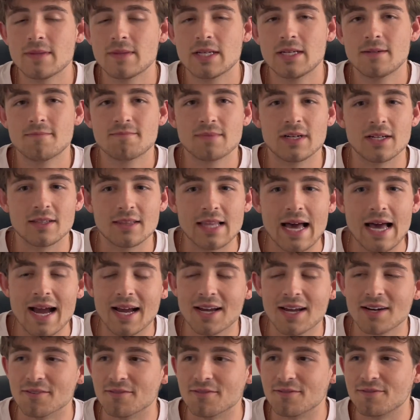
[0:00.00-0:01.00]
a lack
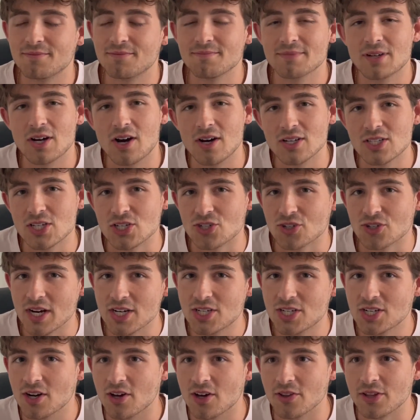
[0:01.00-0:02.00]
of concentration
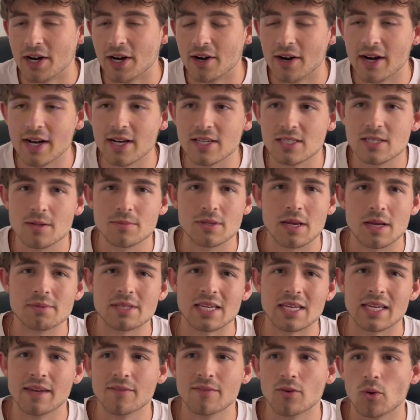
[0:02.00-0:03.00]
on their end, and sometimes they
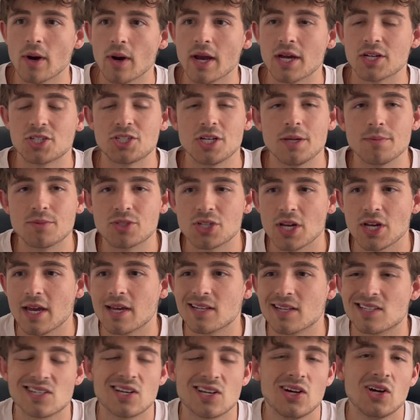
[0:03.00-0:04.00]
give away a cheap chance,